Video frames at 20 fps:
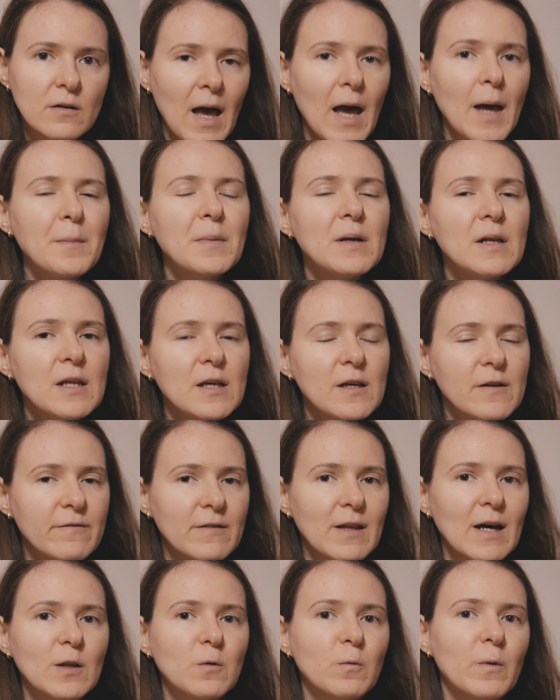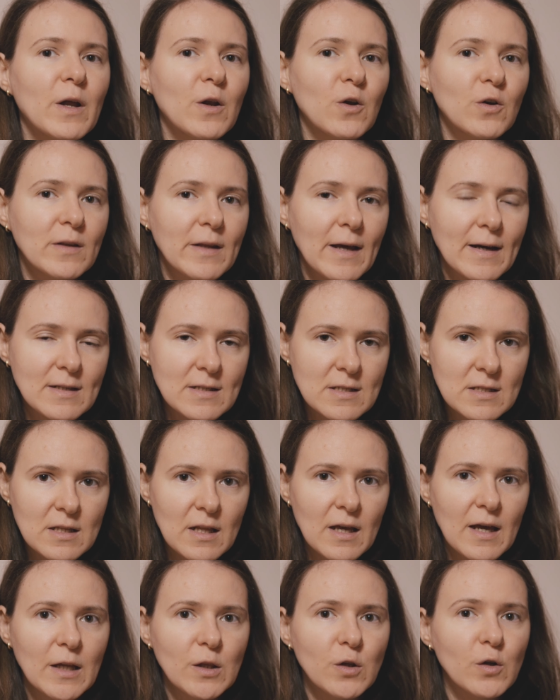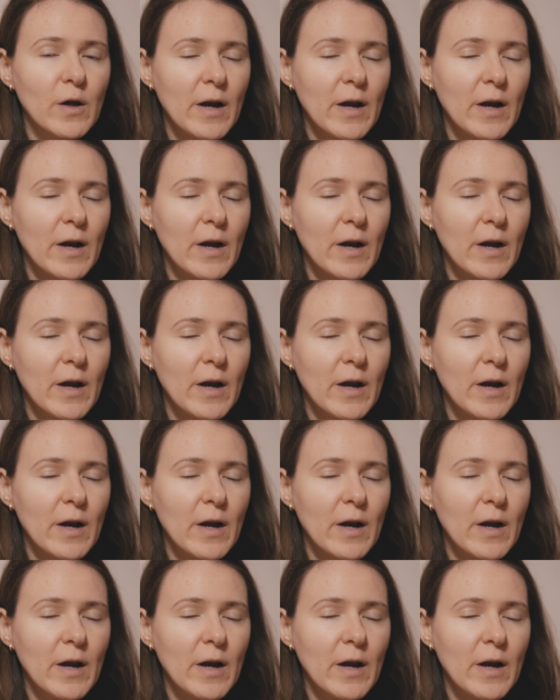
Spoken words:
I believe that when you're in that state,